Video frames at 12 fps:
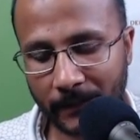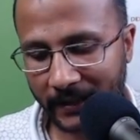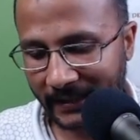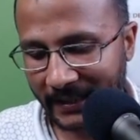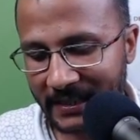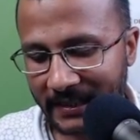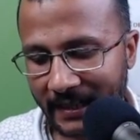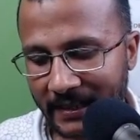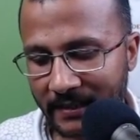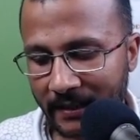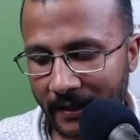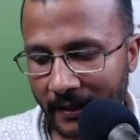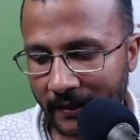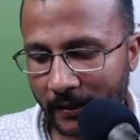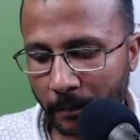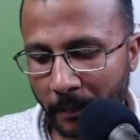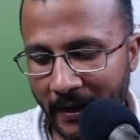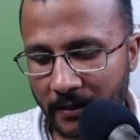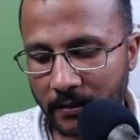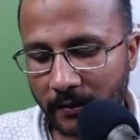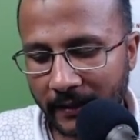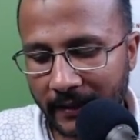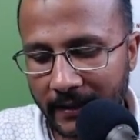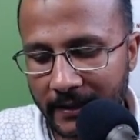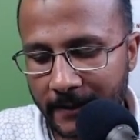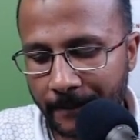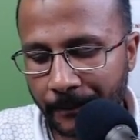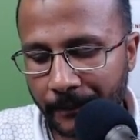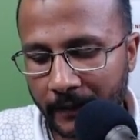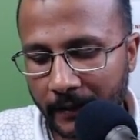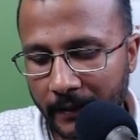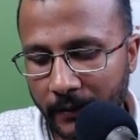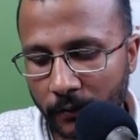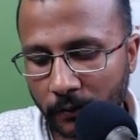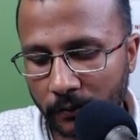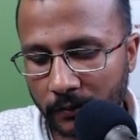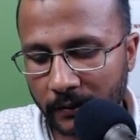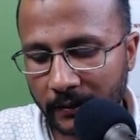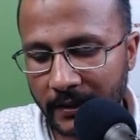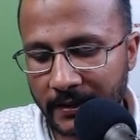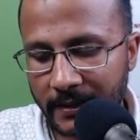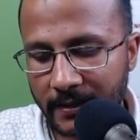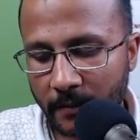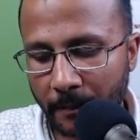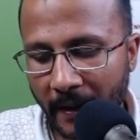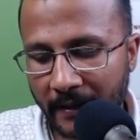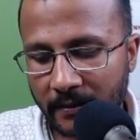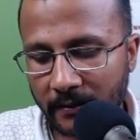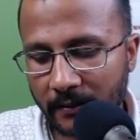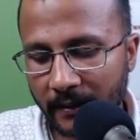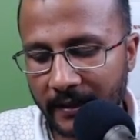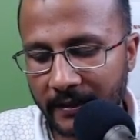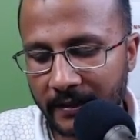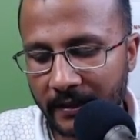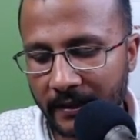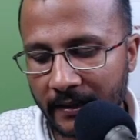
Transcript: In this case, the pattern is, this is the pattern, right?